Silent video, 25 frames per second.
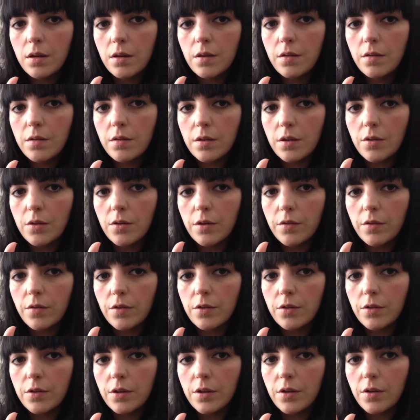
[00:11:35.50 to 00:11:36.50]
So
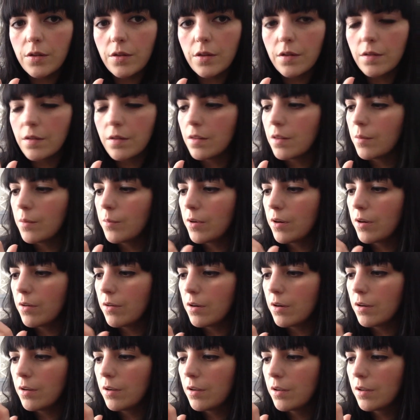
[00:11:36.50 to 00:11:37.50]
difficult doing this in the
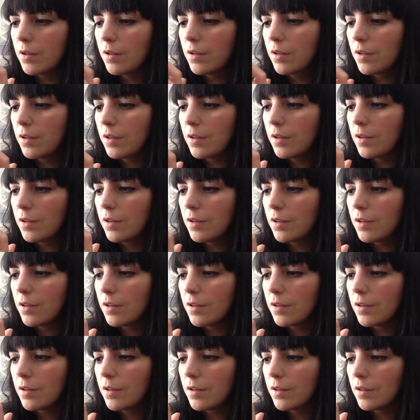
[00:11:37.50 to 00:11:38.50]
mirror.
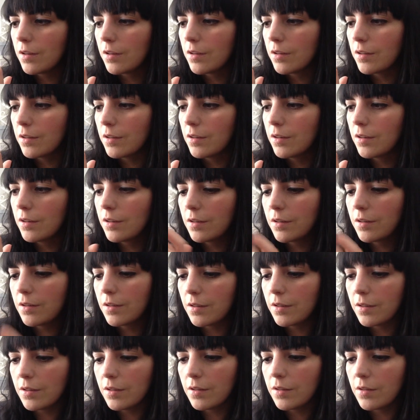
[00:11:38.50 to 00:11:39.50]
Hang on.
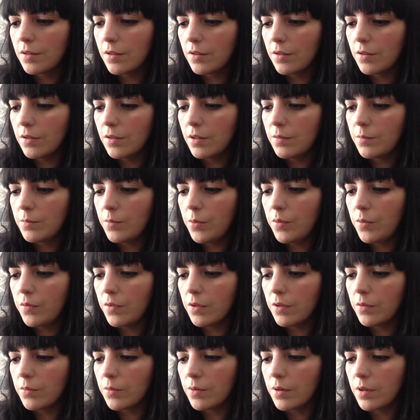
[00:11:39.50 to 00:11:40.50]
Oh, let me move
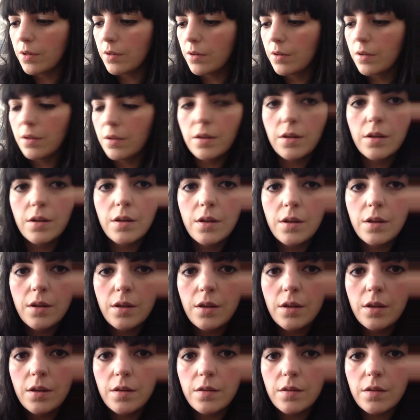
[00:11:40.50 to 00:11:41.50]
this one down here.
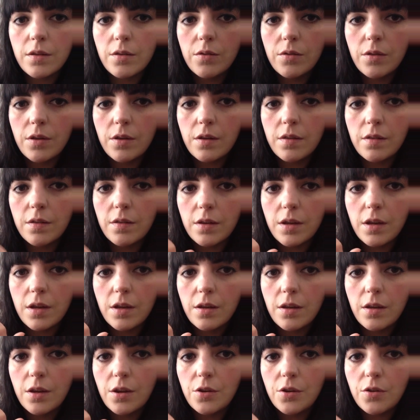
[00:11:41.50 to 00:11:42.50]
So you can
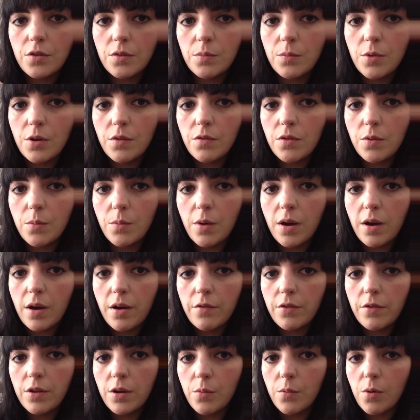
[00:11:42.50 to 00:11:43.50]
see, you can just move them
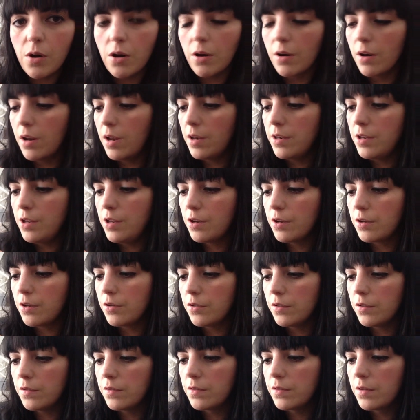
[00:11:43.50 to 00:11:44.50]
wherever you want, and you
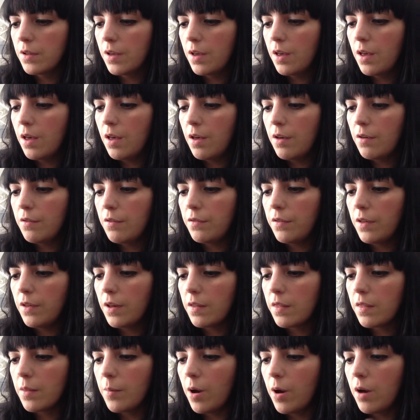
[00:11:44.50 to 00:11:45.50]
can just
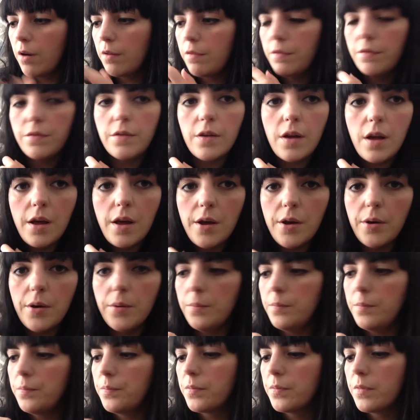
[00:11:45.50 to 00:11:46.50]
flick them off
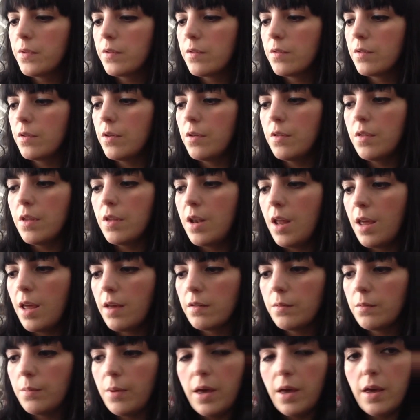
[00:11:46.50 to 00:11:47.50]
to the
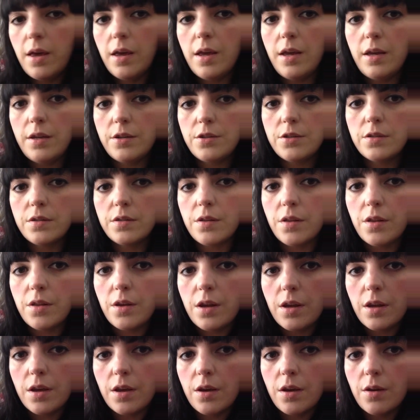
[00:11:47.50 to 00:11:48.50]
next page. So
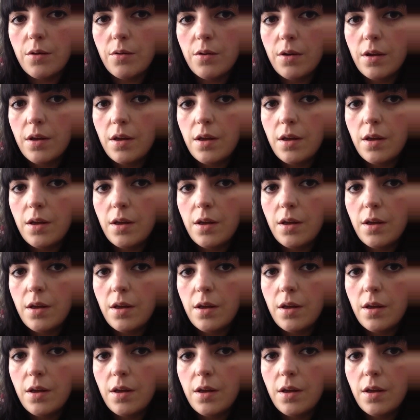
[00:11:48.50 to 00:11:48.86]
there you go.